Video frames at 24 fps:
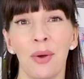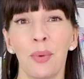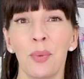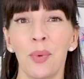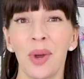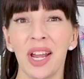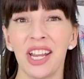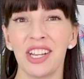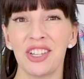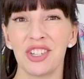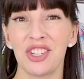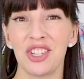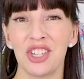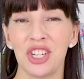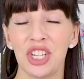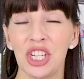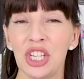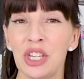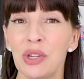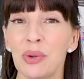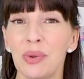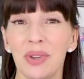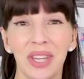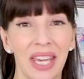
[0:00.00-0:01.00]
which
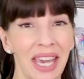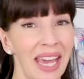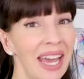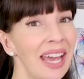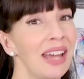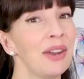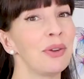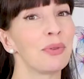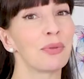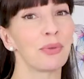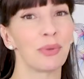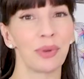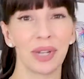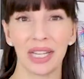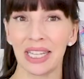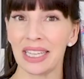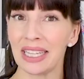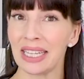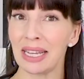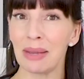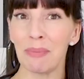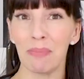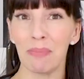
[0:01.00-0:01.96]
you can't really